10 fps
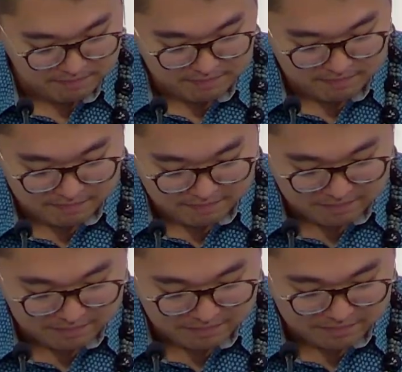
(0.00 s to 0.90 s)

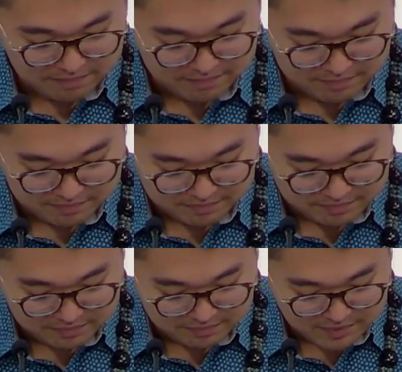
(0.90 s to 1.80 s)

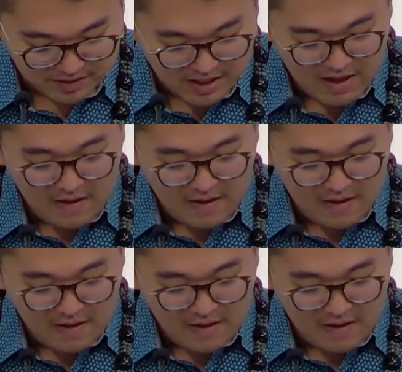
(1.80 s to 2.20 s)
Nobody speaks.